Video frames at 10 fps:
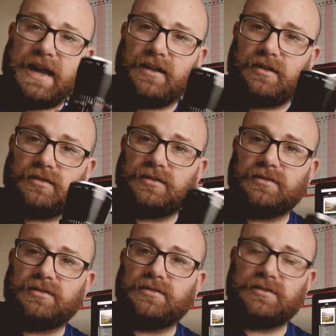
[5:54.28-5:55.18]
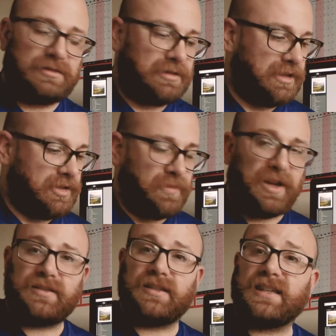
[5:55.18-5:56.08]
angle as
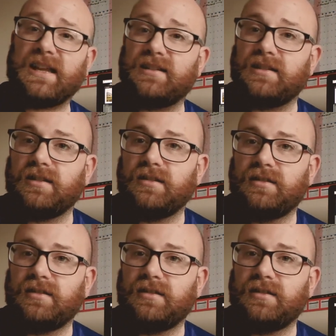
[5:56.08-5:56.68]
well as a standard